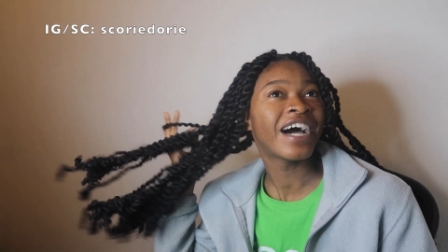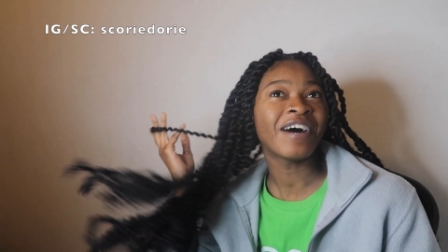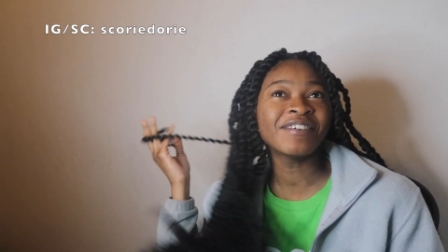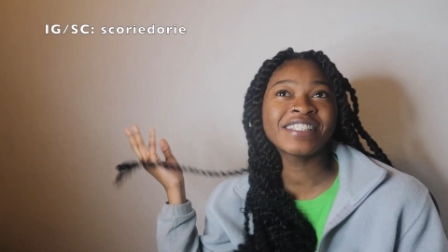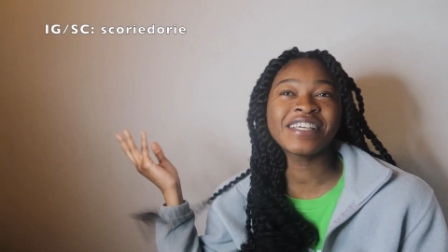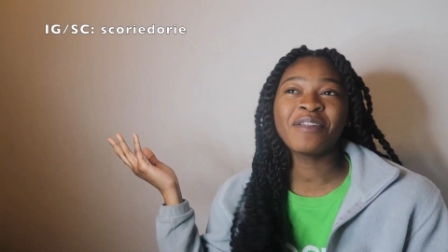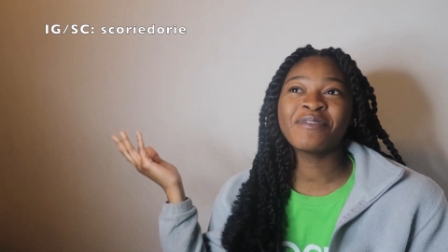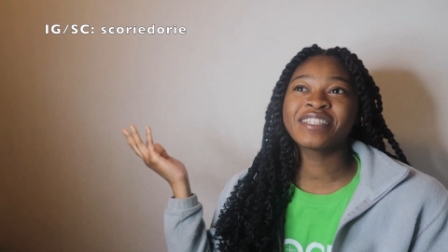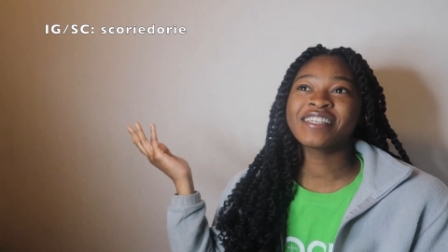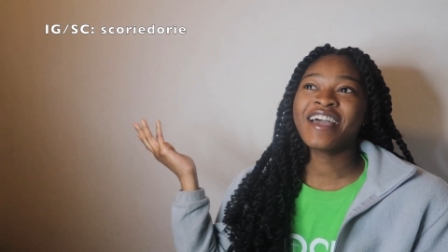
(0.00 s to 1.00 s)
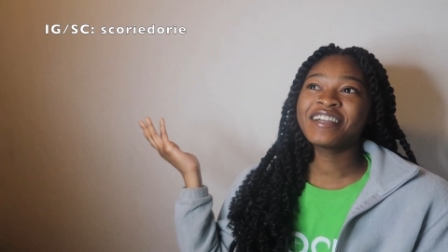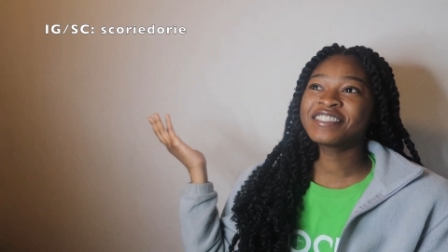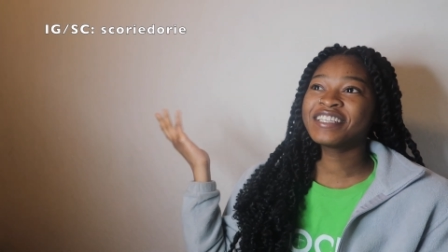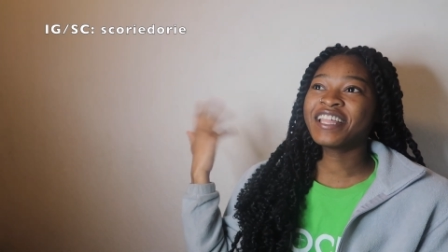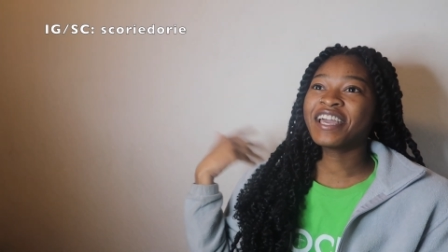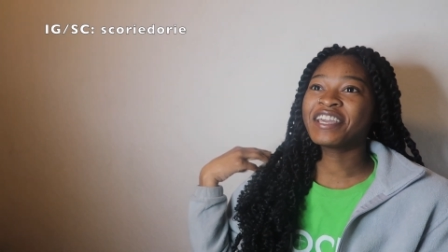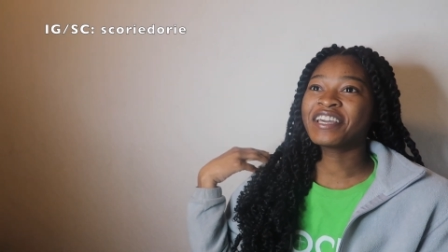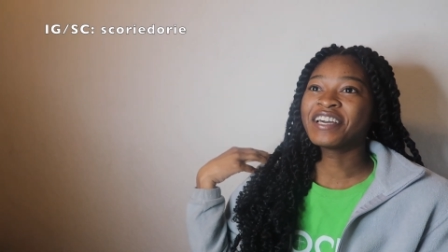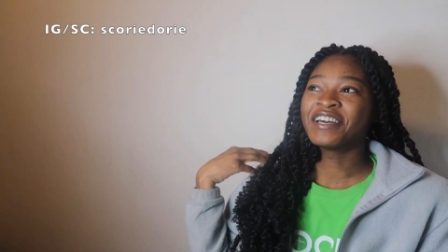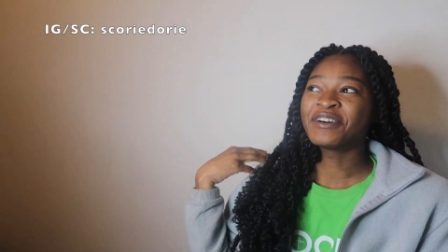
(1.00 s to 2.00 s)
I was excited because I actually
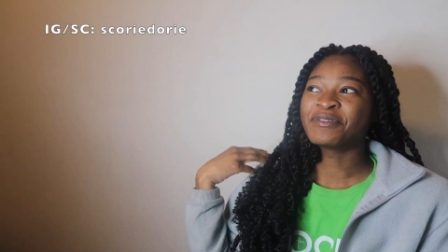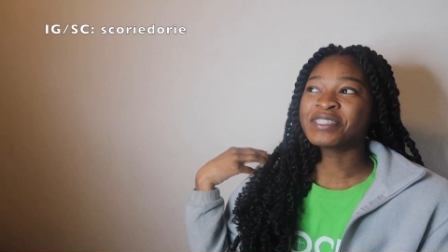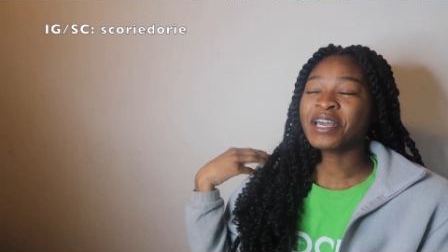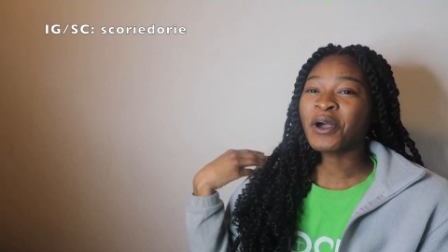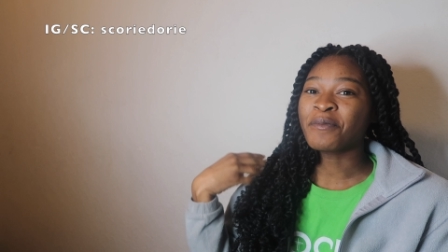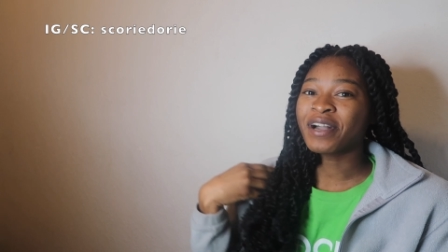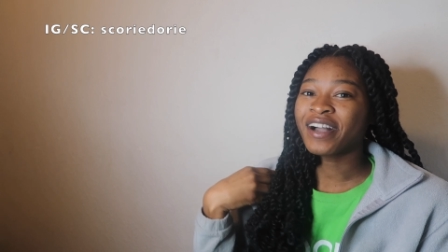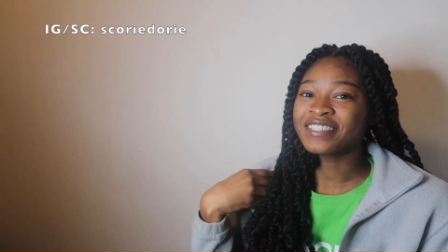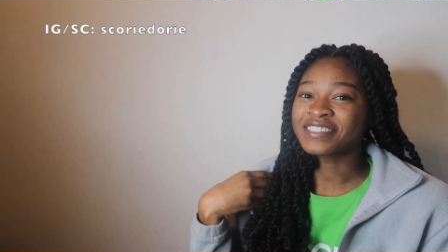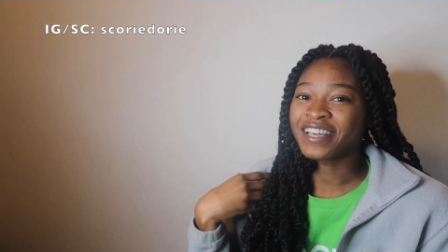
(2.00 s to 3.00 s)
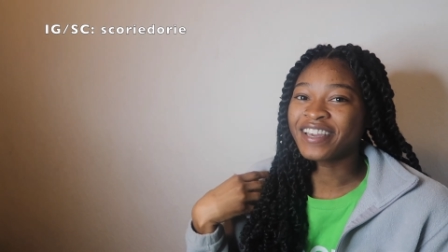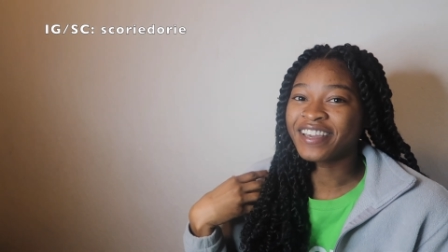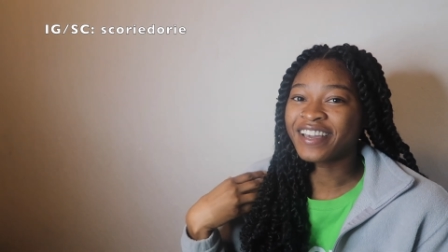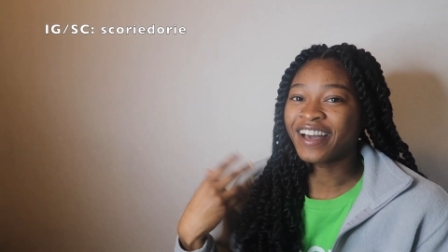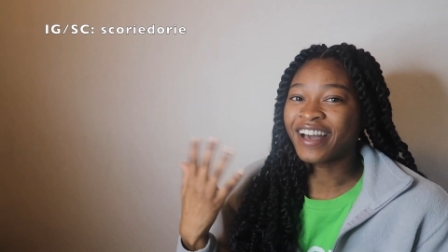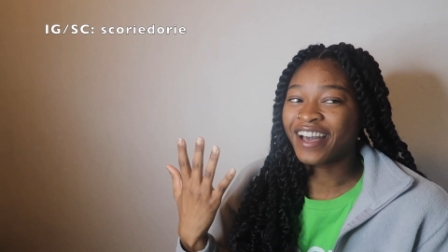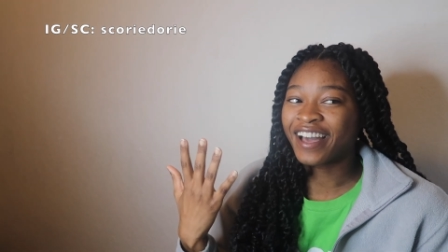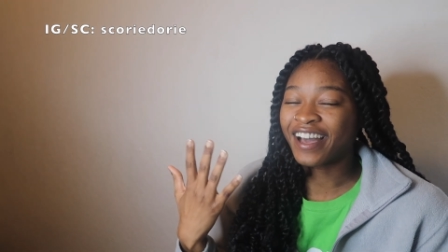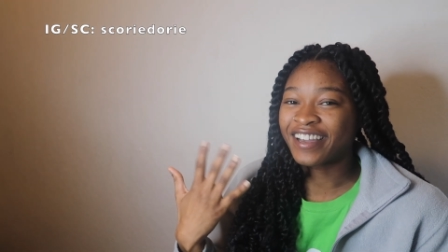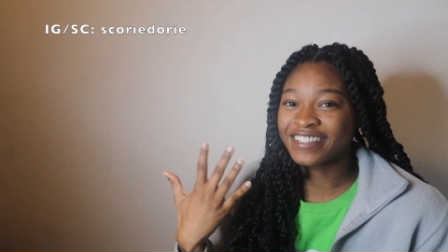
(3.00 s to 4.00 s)
like was like, oh my gosh, like
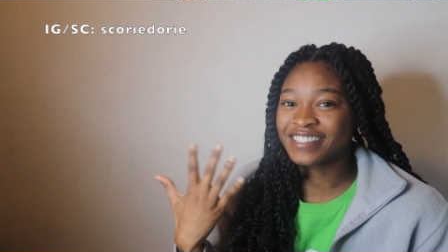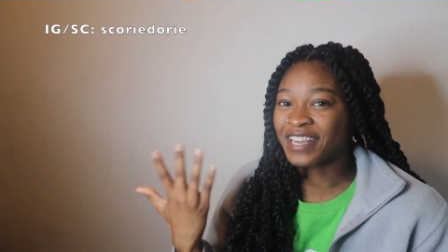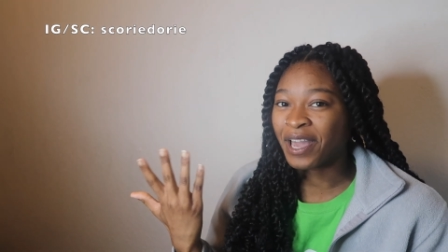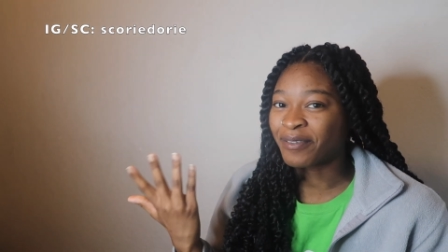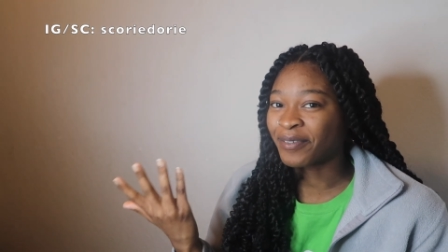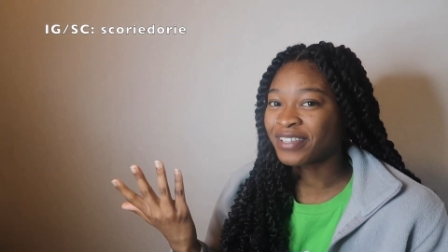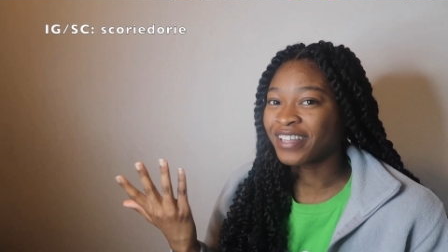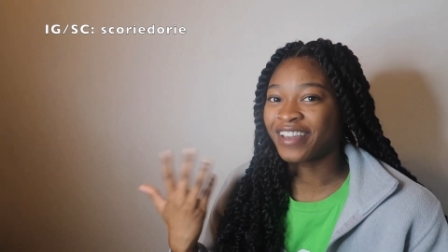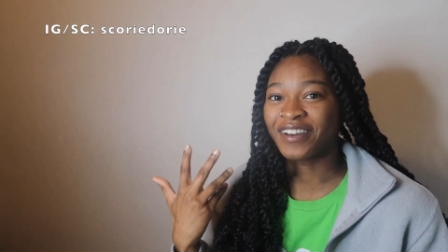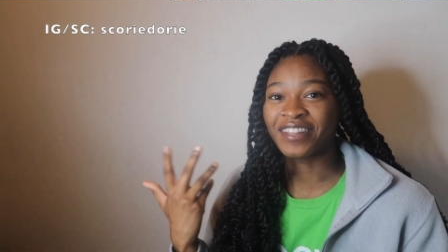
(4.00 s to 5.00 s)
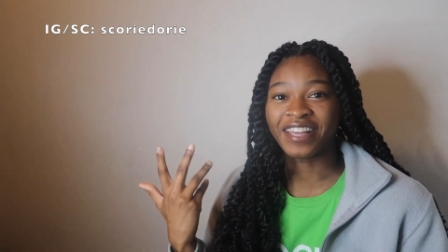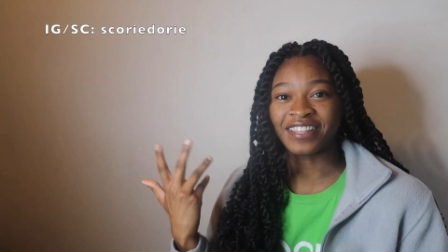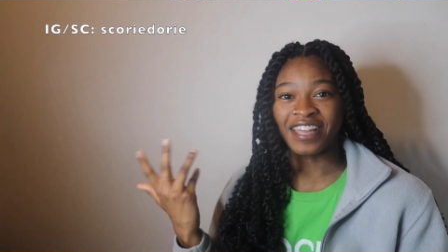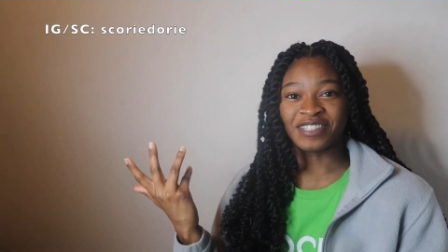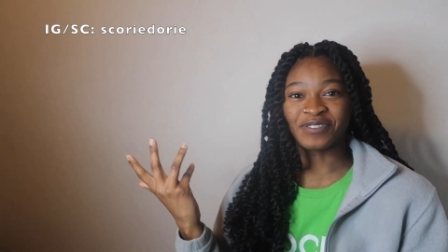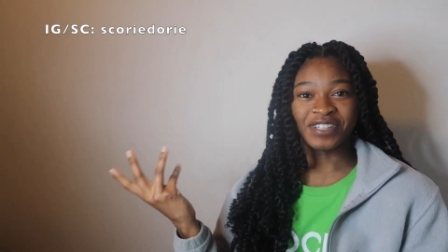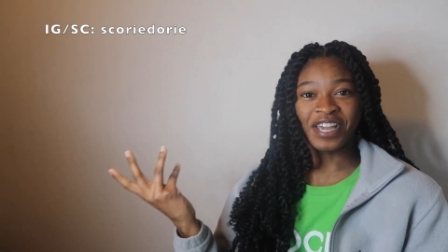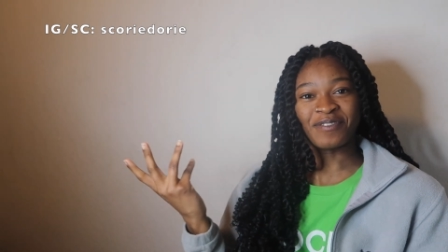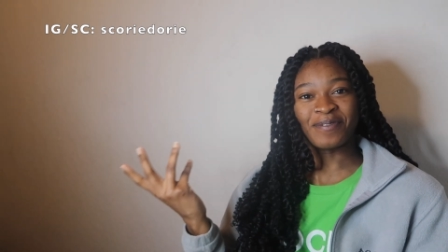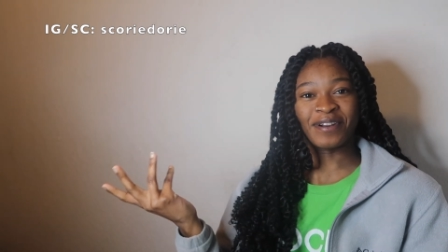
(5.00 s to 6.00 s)
I get to say happy birthday on like the actual
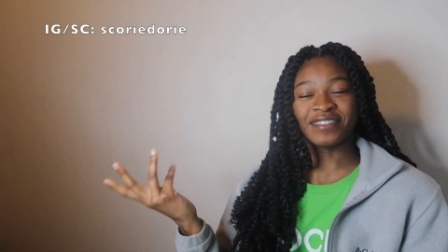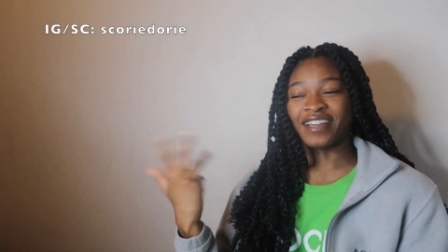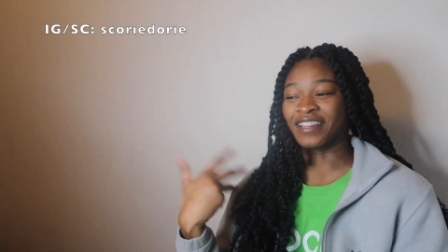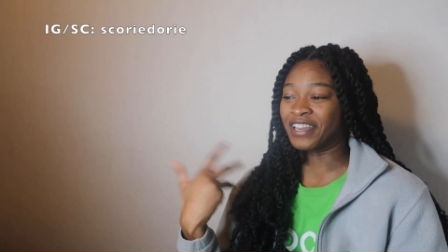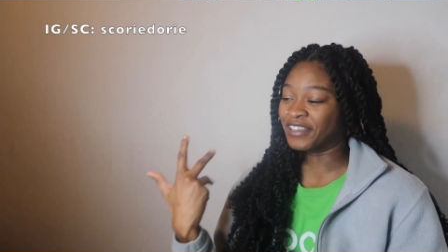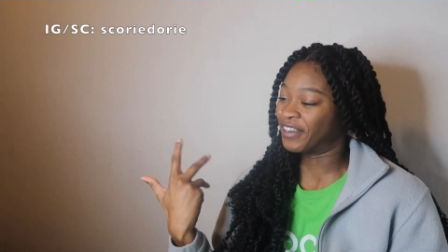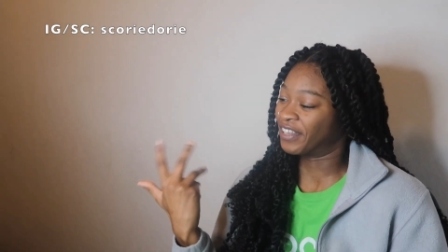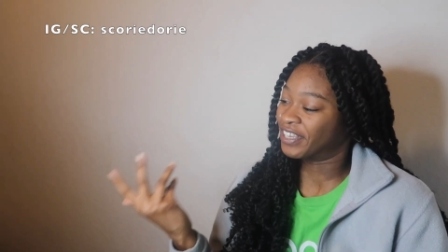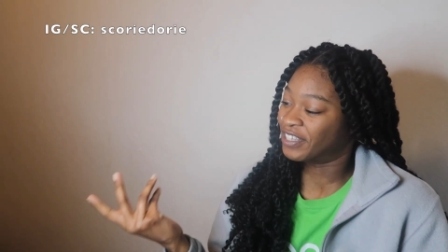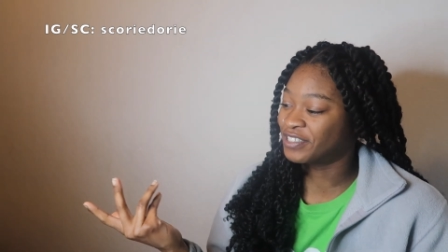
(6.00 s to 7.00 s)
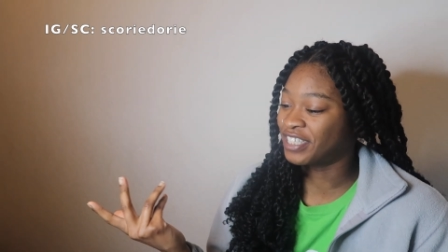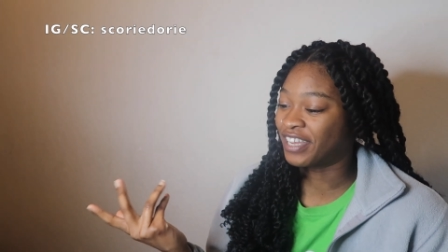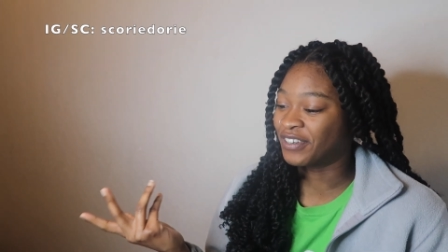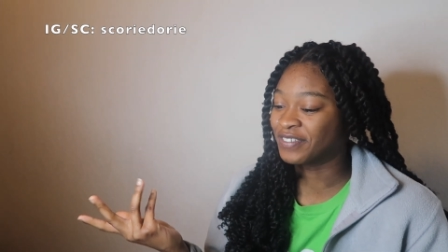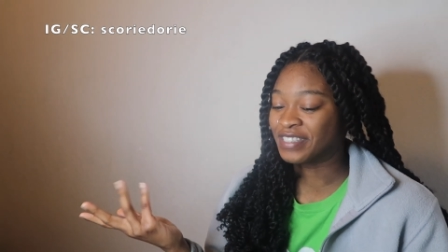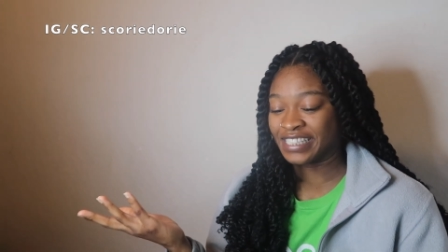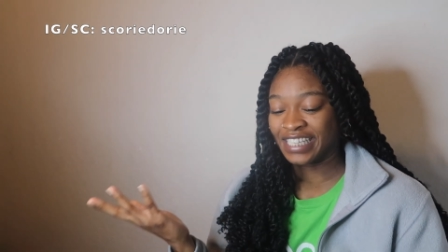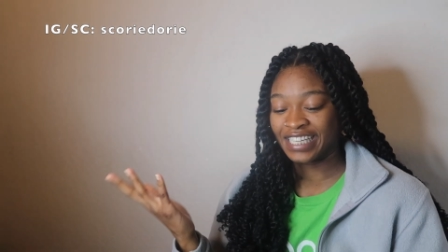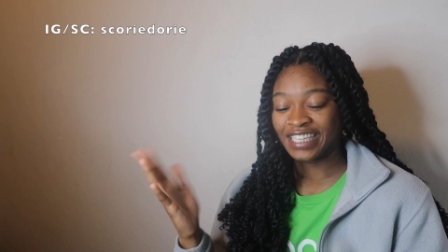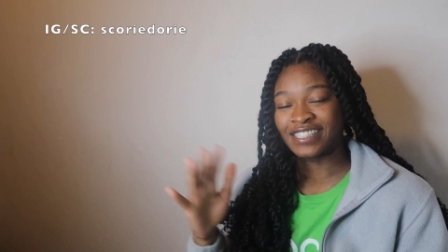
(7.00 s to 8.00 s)
day of the birthday. Like, you know, like usually I don't
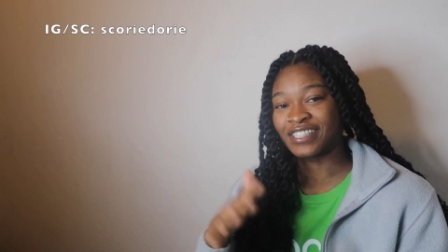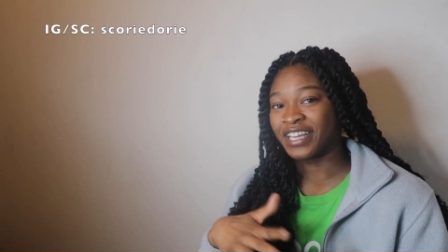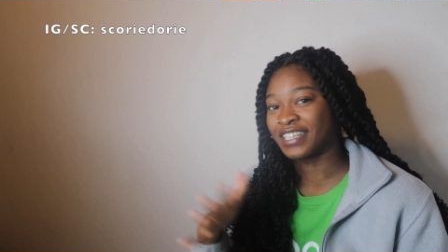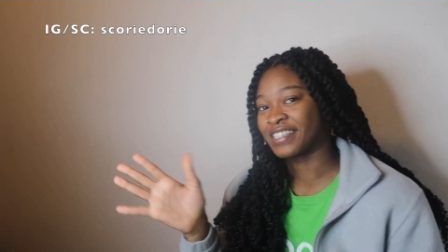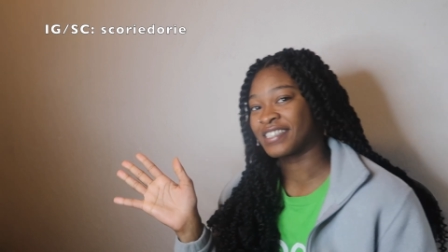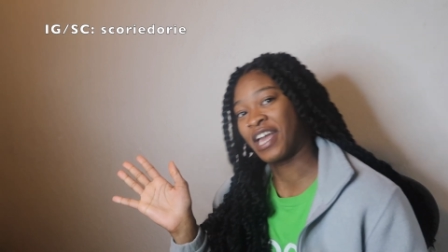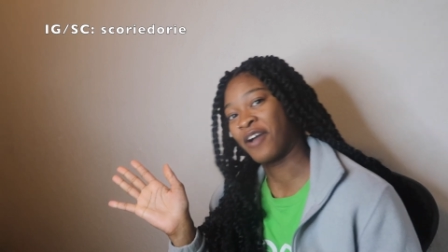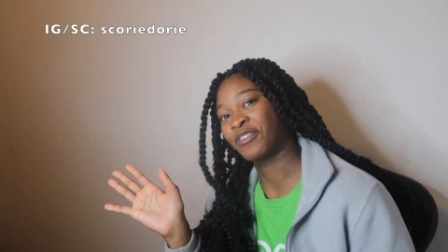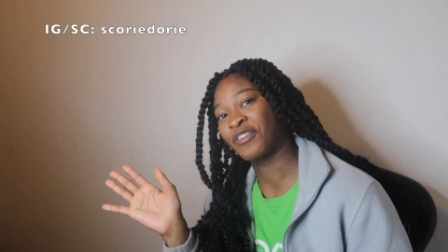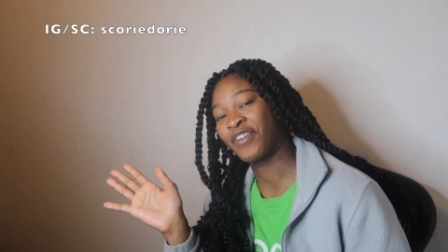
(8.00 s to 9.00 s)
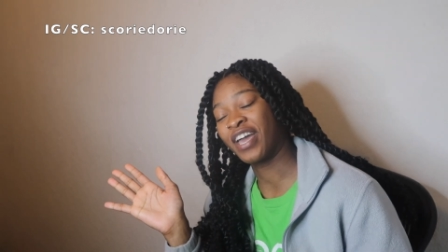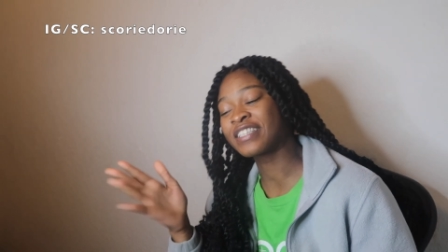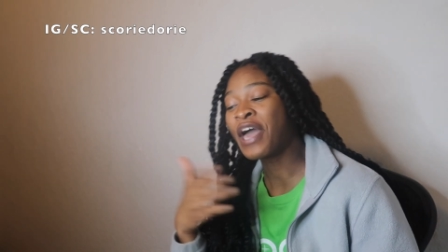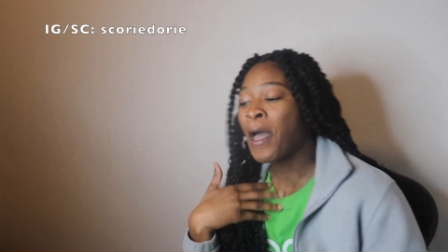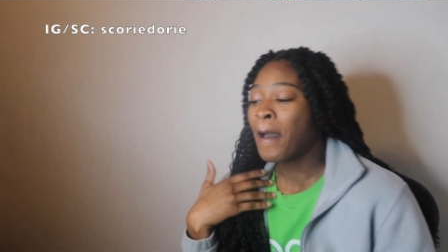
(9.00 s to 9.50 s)
see it until like after the fact.